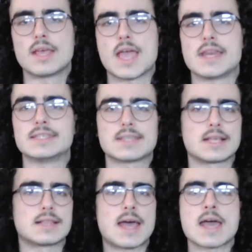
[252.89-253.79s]
and it's
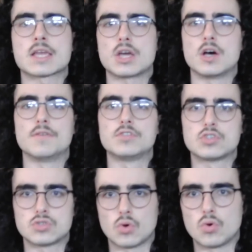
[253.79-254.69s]
a lack of
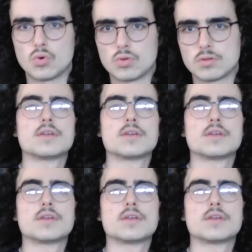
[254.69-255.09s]
soul.